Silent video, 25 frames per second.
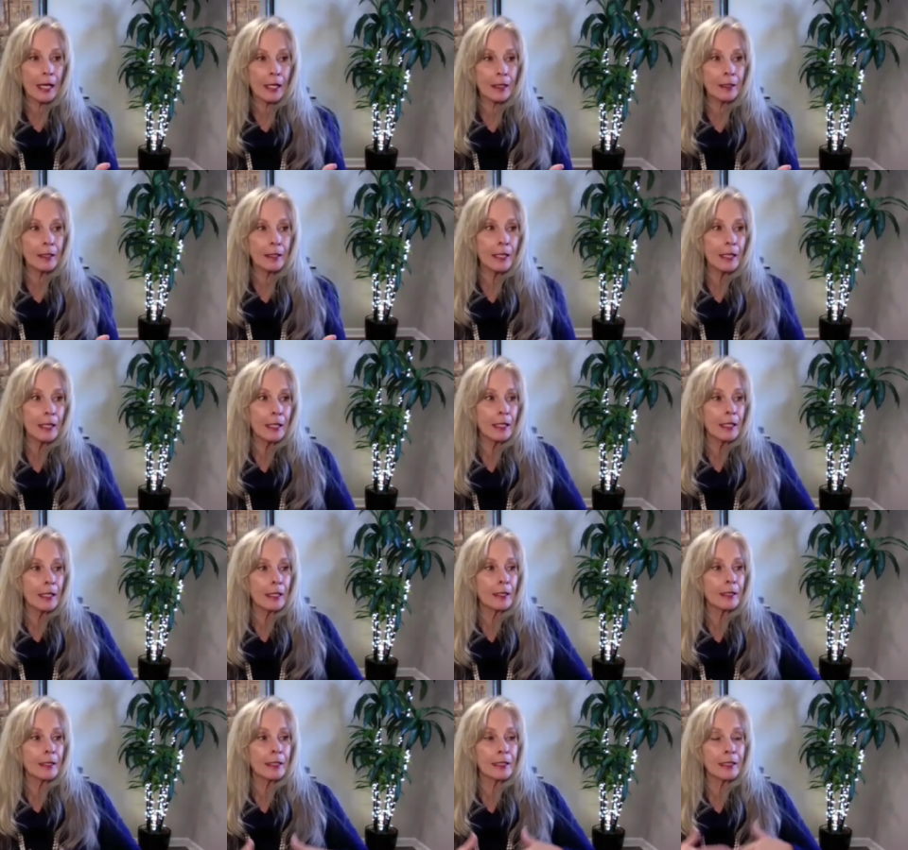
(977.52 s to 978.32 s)
and
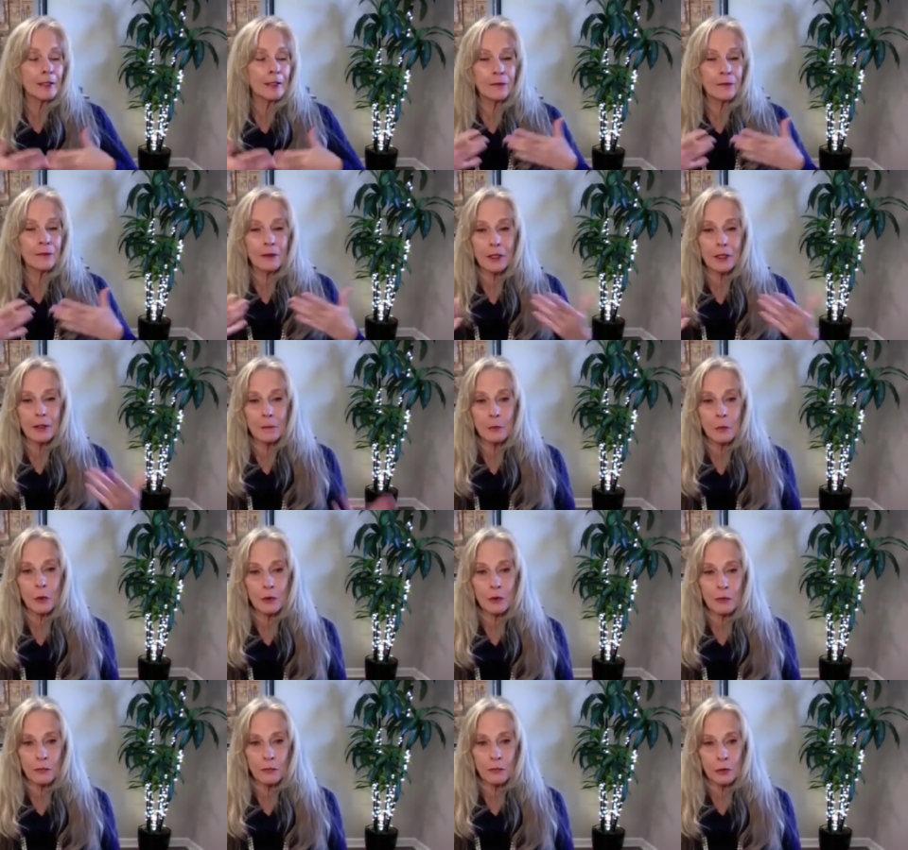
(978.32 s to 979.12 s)
live
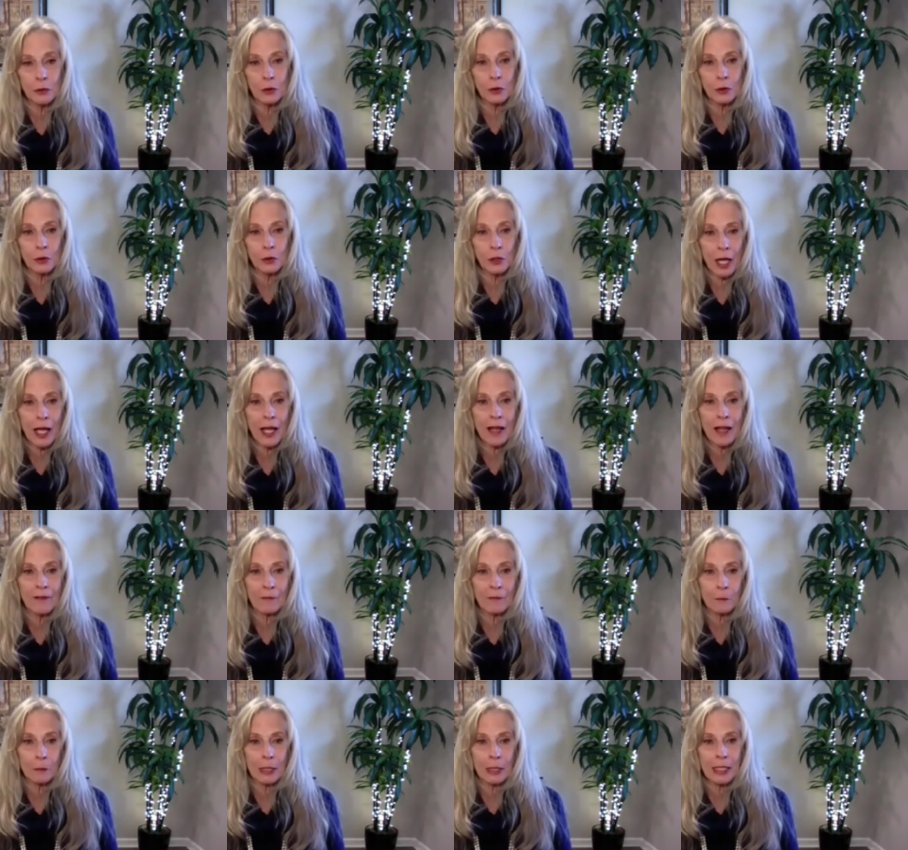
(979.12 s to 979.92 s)
a more full
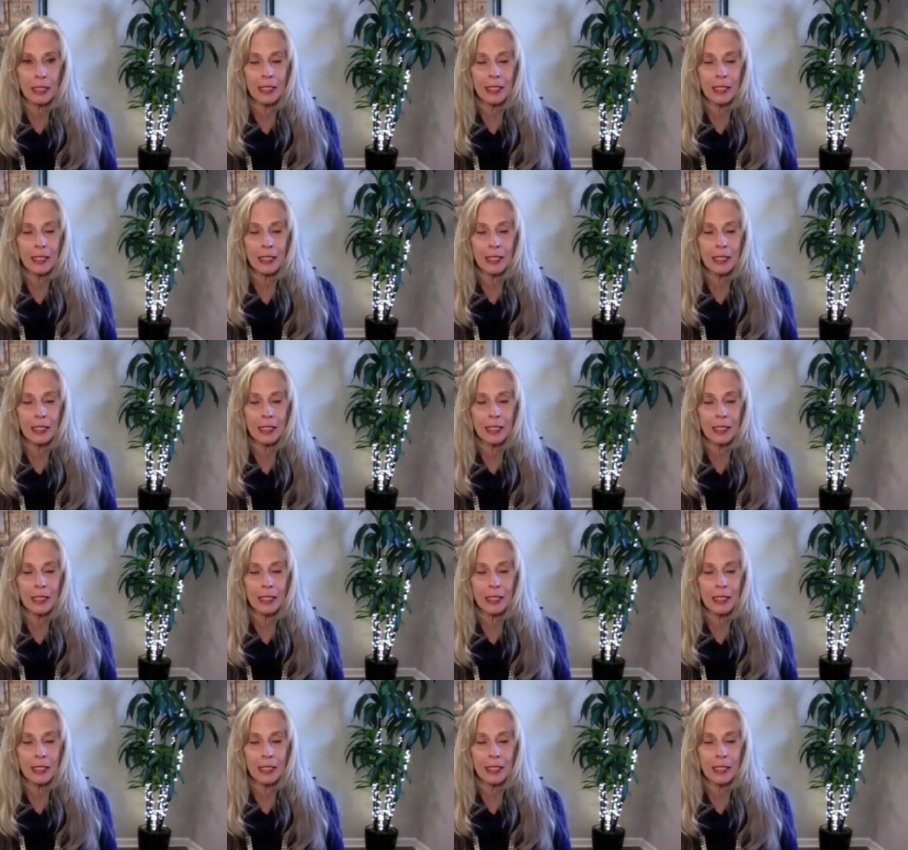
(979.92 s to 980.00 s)
life.